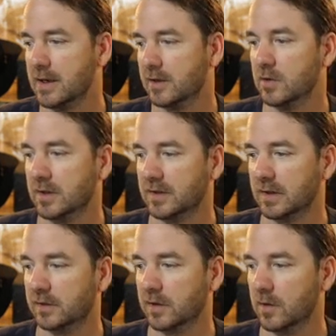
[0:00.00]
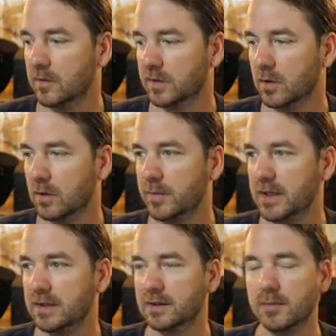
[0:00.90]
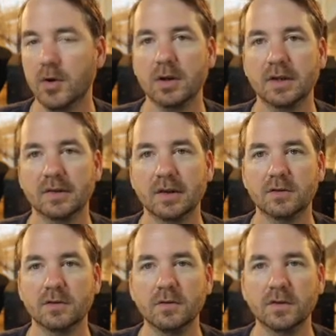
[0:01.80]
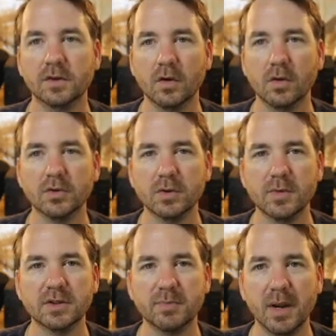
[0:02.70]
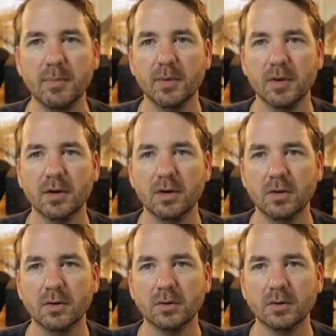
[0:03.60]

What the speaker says: You can see it's oversold, meaning the market says you've sold too much paper and gold.